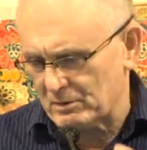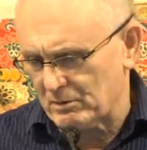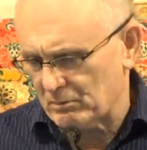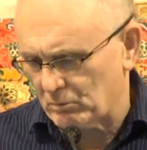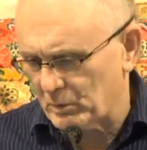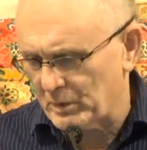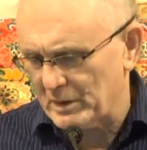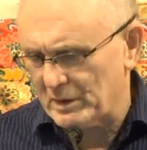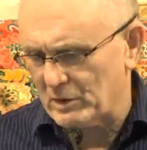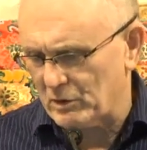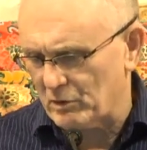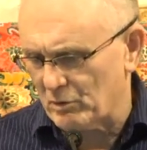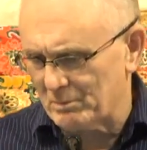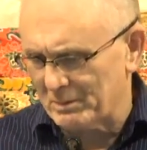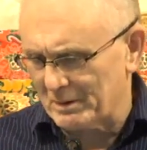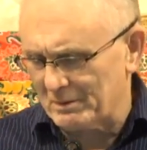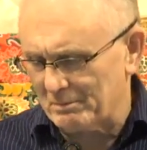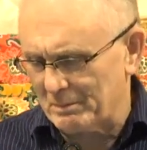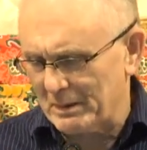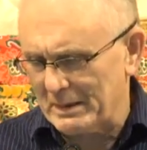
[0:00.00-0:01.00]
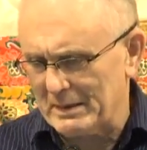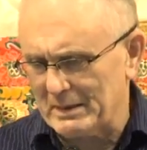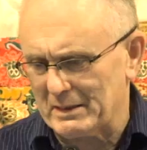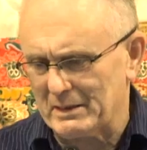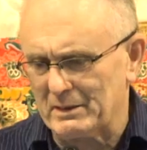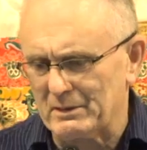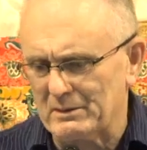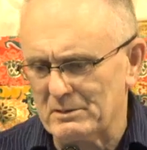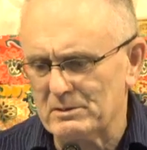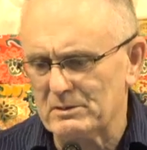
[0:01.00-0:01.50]
we human
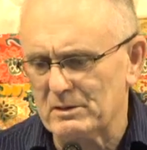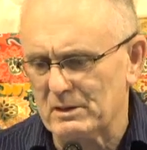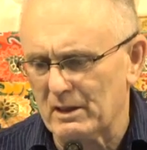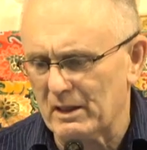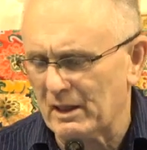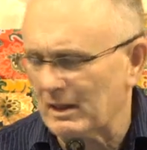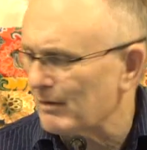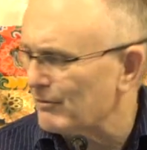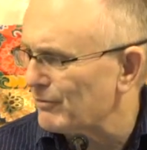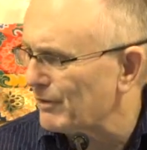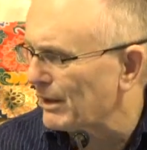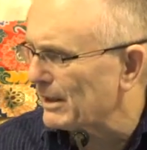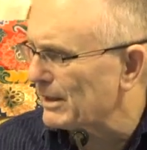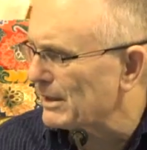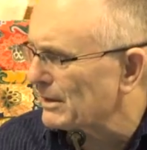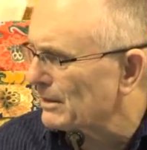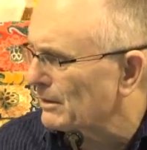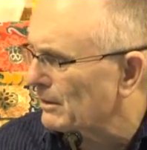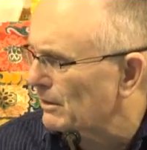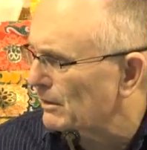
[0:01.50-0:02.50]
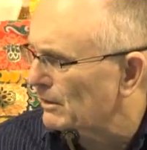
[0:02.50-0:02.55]
beings have a